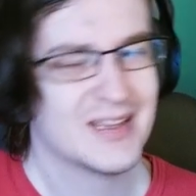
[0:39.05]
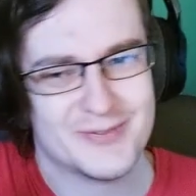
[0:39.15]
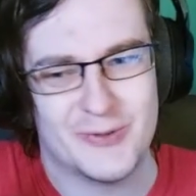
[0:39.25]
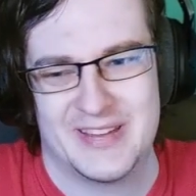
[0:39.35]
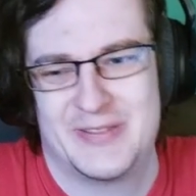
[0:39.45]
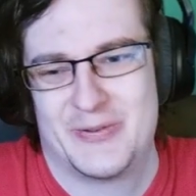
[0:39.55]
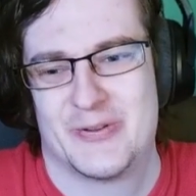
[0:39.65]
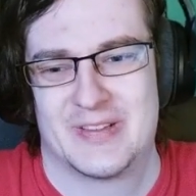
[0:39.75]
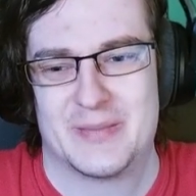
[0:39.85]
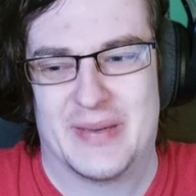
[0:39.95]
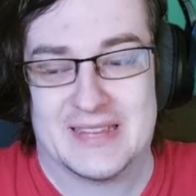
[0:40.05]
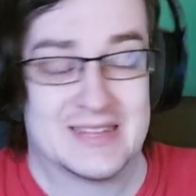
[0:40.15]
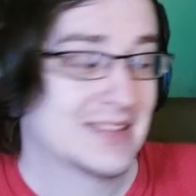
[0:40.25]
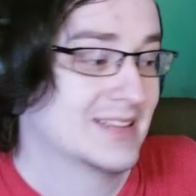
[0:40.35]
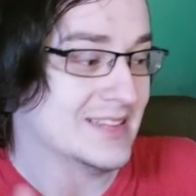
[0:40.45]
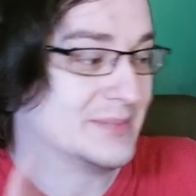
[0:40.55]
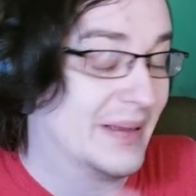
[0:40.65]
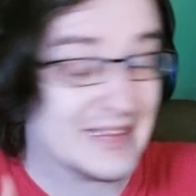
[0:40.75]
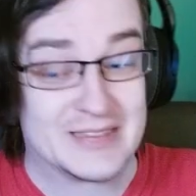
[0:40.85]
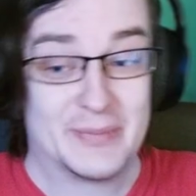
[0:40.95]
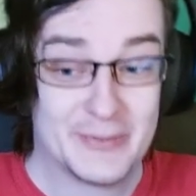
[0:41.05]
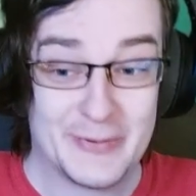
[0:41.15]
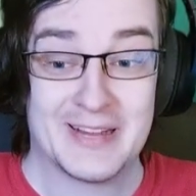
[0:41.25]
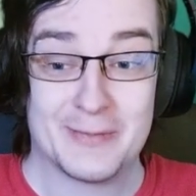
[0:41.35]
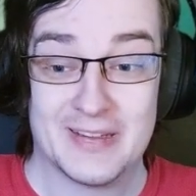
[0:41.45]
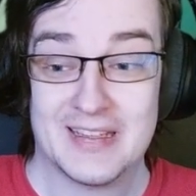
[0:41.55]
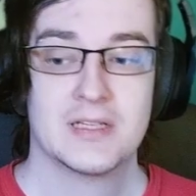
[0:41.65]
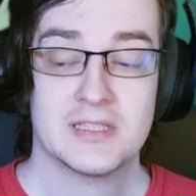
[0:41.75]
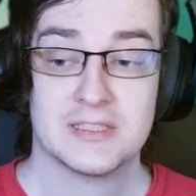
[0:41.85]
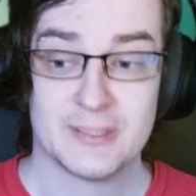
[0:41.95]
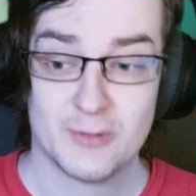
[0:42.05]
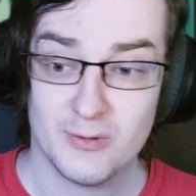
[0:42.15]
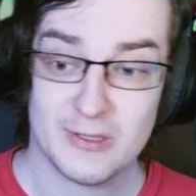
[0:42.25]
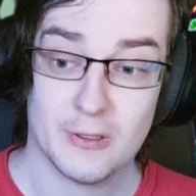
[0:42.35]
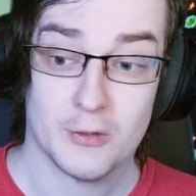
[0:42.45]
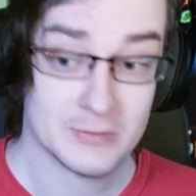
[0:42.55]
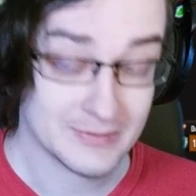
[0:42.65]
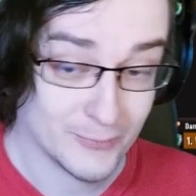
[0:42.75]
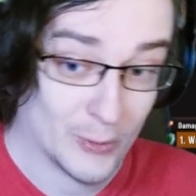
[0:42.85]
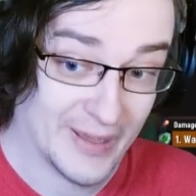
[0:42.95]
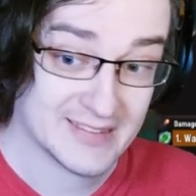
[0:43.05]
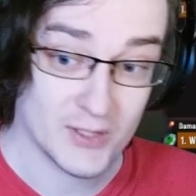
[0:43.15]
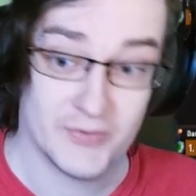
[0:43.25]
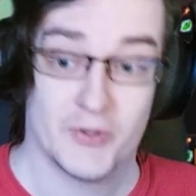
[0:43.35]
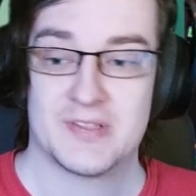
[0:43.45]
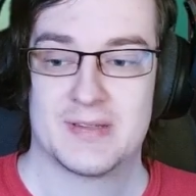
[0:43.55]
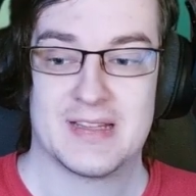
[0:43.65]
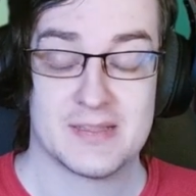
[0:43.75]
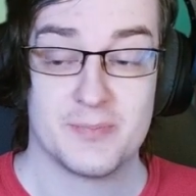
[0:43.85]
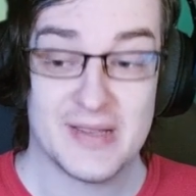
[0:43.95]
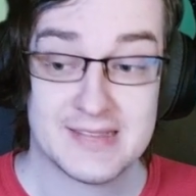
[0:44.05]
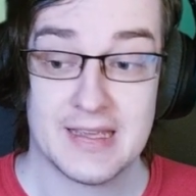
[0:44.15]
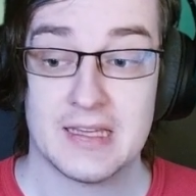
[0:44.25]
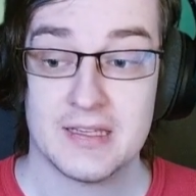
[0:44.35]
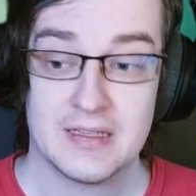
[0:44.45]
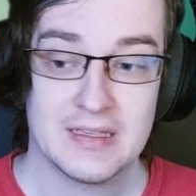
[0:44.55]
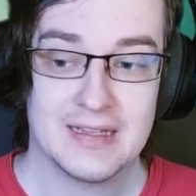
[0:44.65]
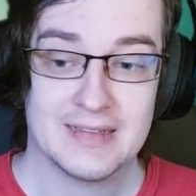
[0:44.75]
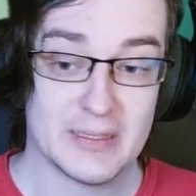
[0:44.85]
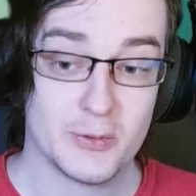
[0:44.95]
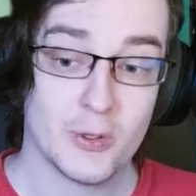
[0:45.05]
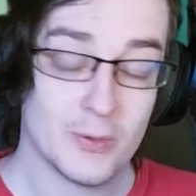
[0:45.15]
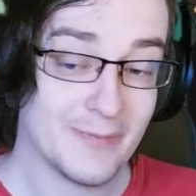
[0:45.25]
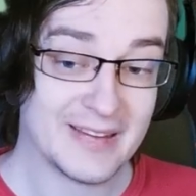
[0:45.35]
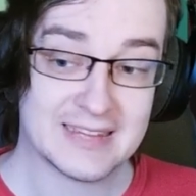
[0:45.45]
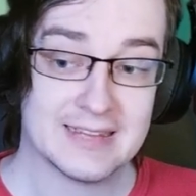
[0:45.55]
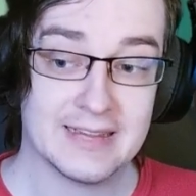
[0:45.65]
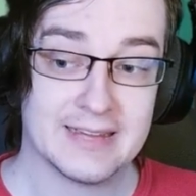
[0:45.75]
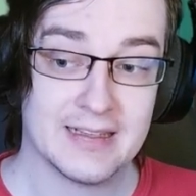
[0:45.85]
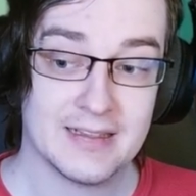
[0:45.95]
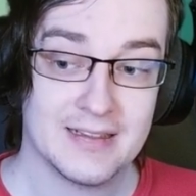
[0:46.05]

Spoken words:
What is usually the best is balance between them. So you'll go full haste, of course, that's the best thing. Then you go versatility,